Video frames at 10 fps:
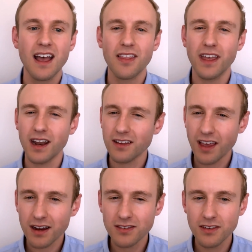then our
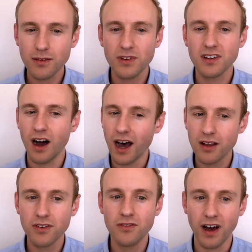tax system is kind
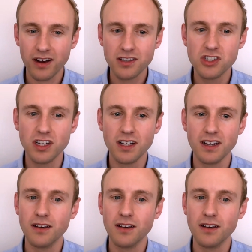of advantaging